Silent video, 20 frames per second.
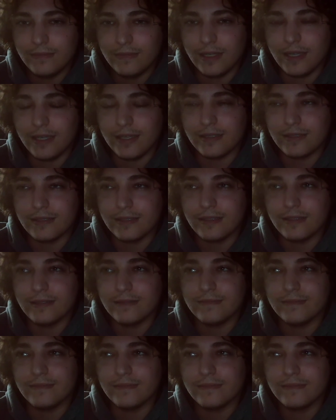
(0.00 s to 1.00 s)
And
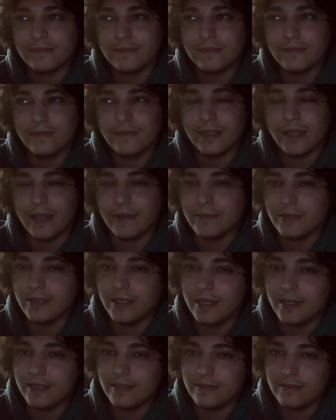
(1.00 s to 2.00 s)
after
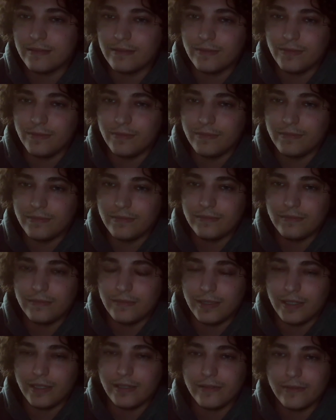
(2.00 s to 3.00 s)
that,
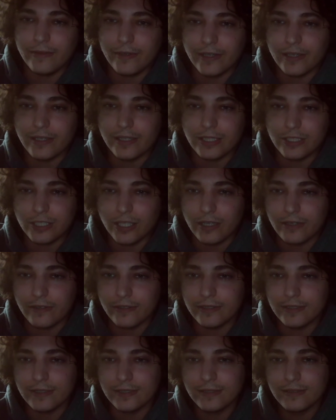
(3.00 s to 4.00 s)
work on the
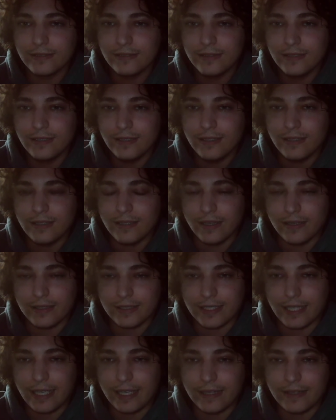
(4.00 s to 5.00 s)
chakras. I'll
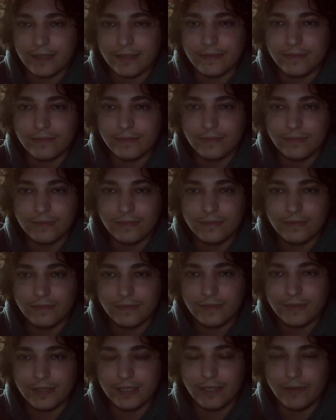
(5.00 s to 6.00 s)
scan them,
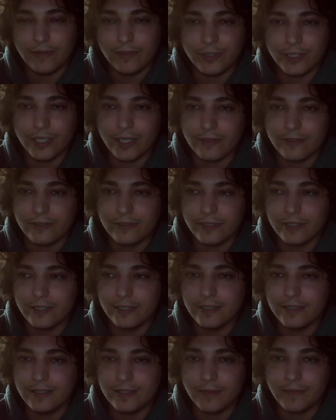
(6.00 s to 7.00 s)
see if the chakras are
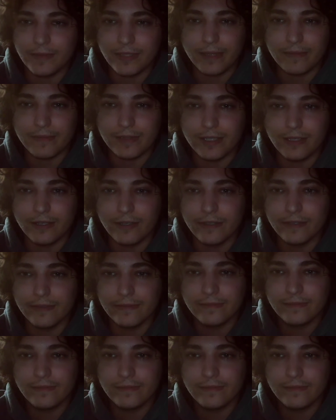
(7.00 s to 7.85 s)
good. Sometimes they are.